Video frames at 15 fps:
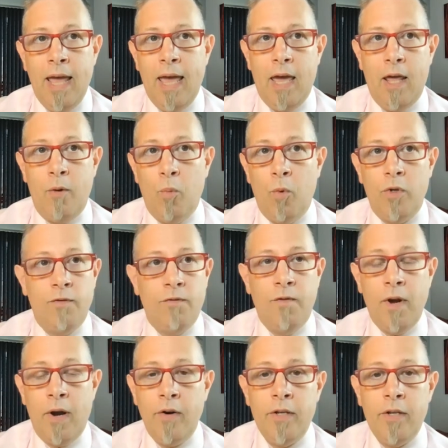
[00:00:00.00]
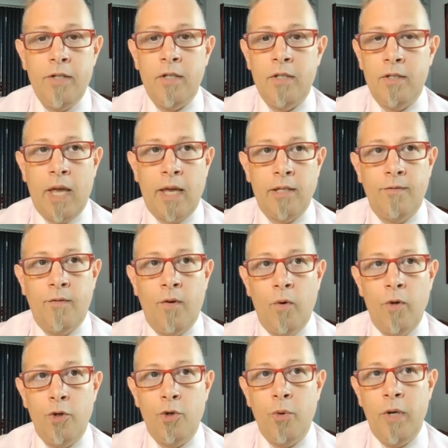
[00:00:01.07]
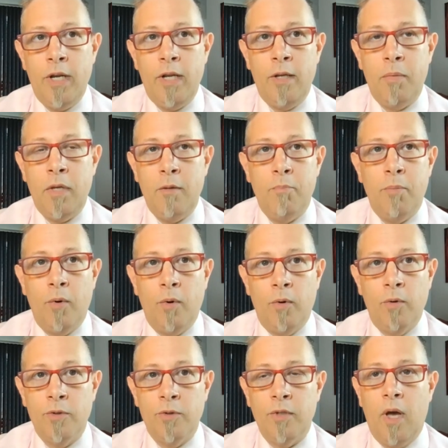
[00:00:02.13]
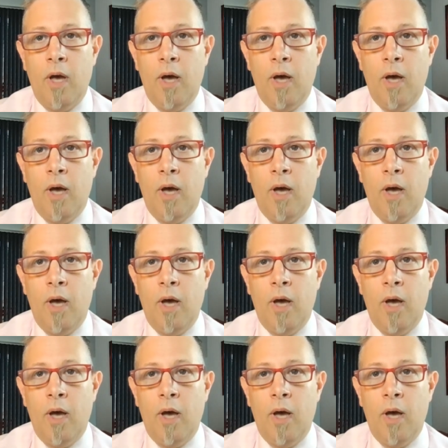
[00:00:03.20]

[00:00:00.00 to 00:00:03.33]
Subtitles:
and was very successful in treating people's